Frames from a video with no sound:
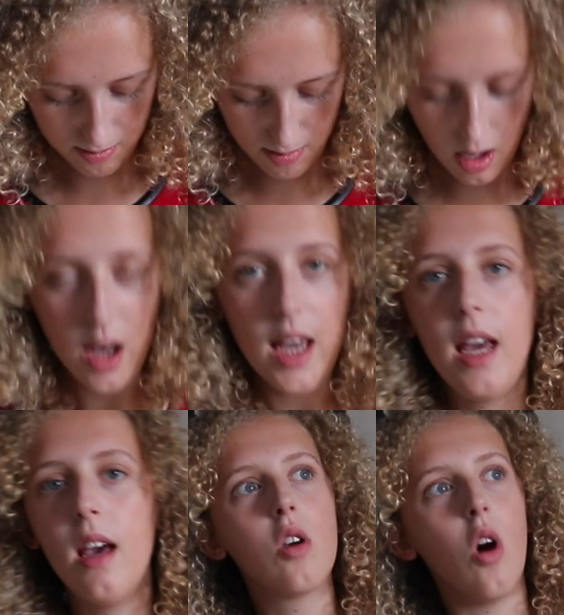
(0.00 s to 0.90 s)

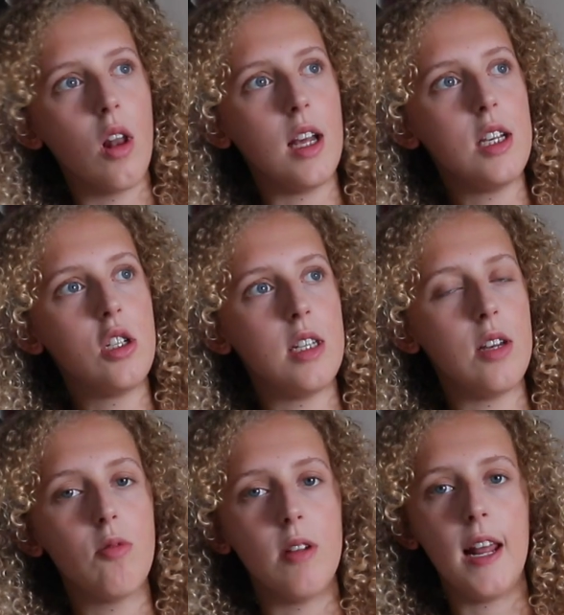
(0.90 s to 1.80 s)
My college
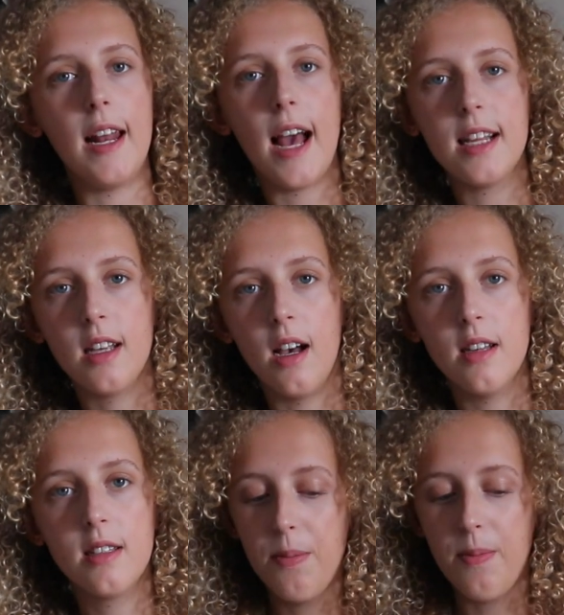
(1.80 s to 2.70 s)
didn't really let
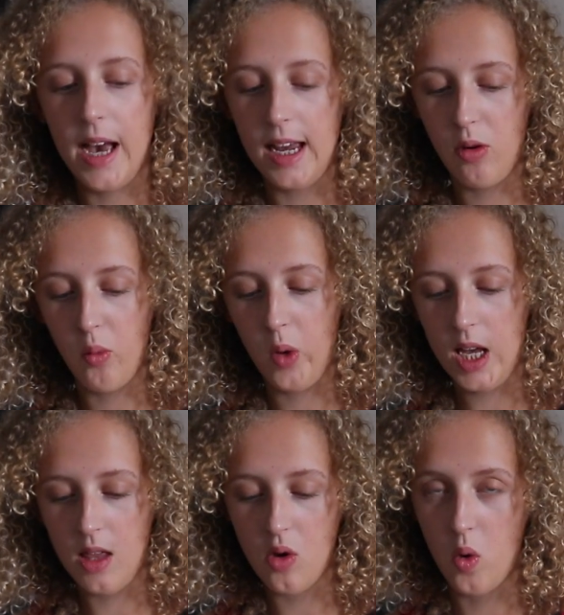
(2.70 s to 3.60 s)
us paint
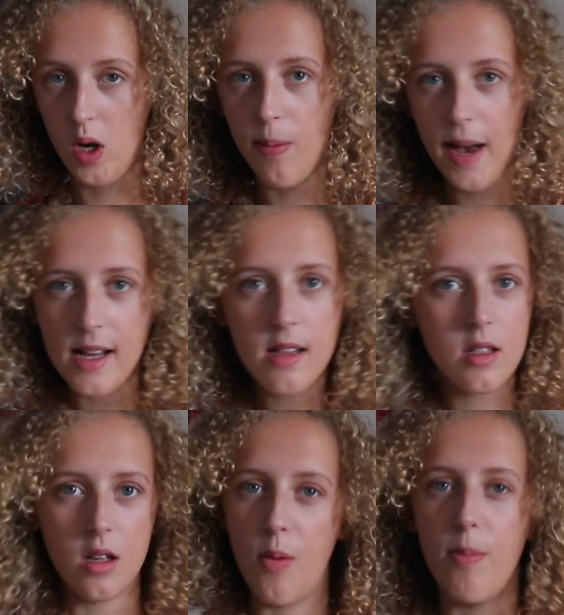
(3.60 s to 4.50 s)
with oil paint,
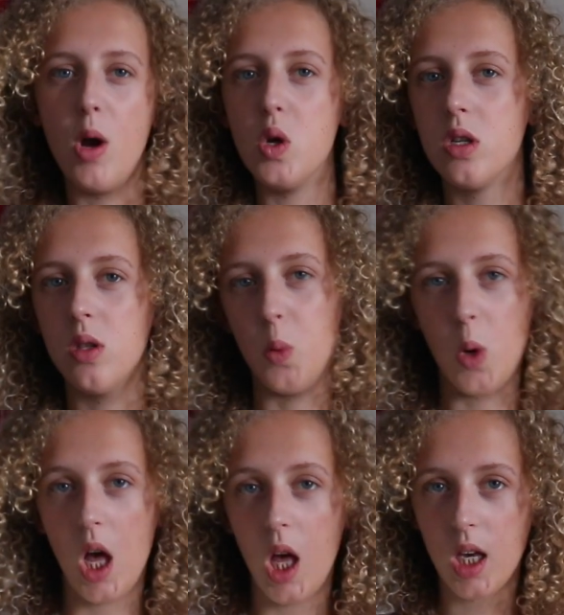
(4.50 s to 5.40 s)
so most of the
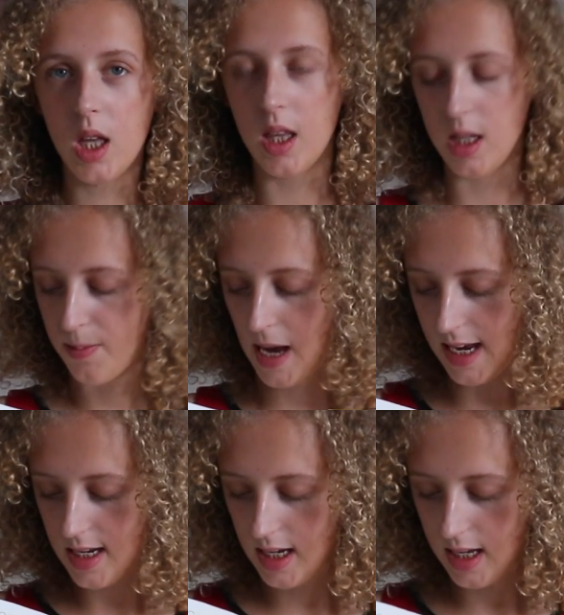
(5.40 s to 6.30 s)
work that's
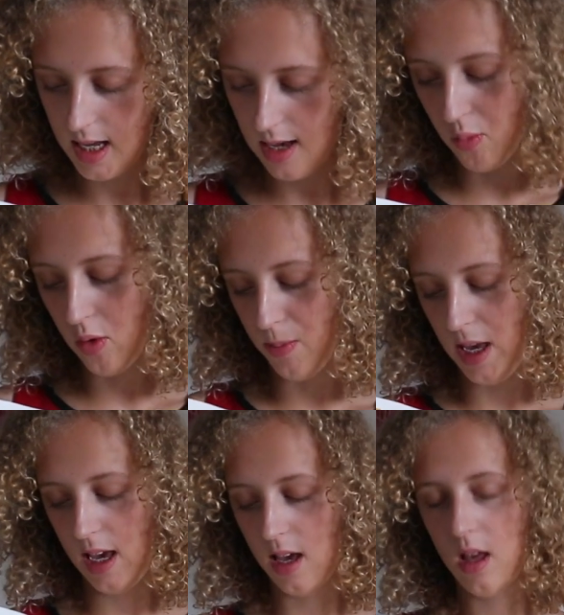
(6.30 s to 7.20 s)
painting in here will
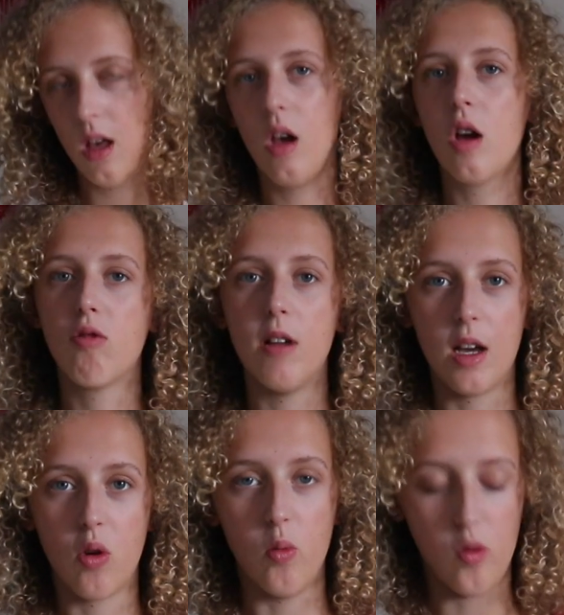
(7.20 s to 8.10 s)
be
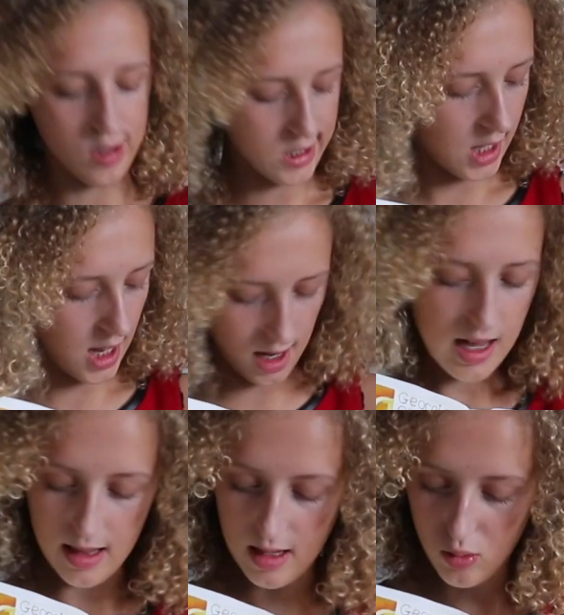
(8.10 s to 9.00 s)
acrylic or watercolour.
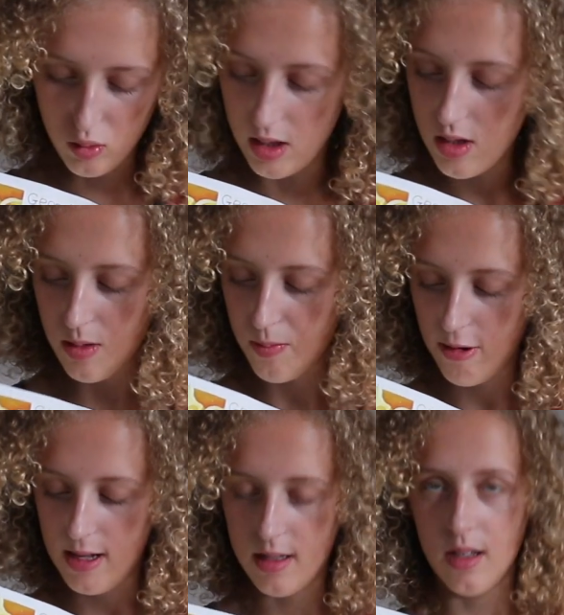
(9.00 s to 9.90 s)
And there's also some
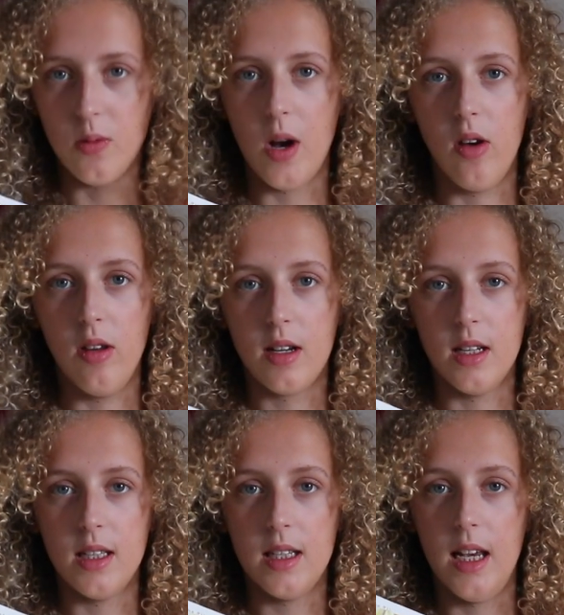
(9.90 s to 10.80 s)
prints as well. You
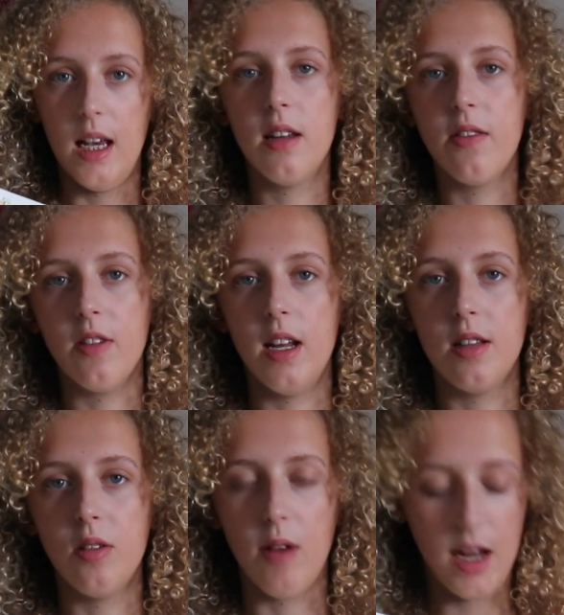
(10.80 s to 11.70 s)
can see different
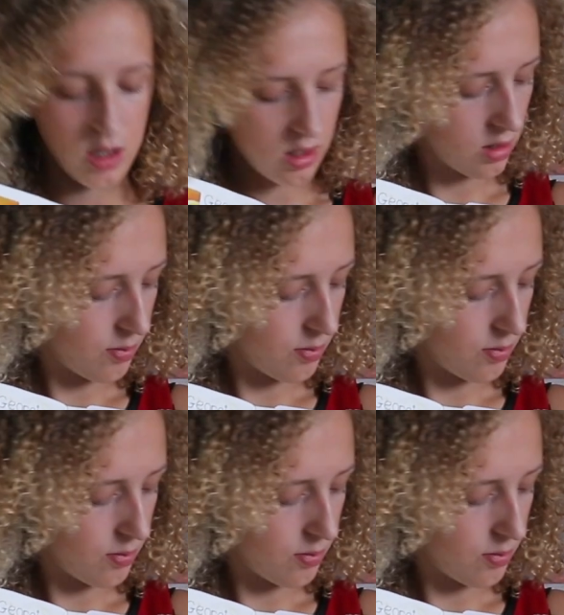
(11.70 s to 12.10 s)
iterations of